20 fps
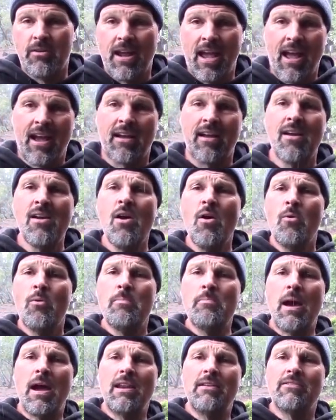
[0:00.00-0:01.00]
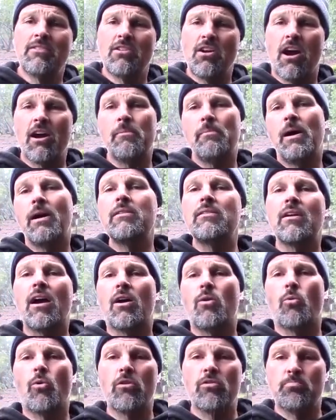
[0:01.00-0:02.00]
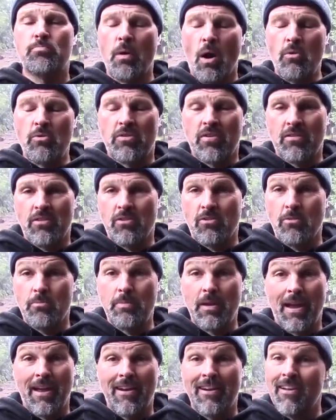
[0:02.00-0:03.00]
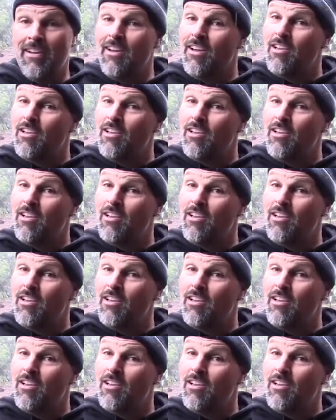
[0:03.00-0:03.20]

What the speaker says: And heck, we might even talk about Duckworth boats a little bit.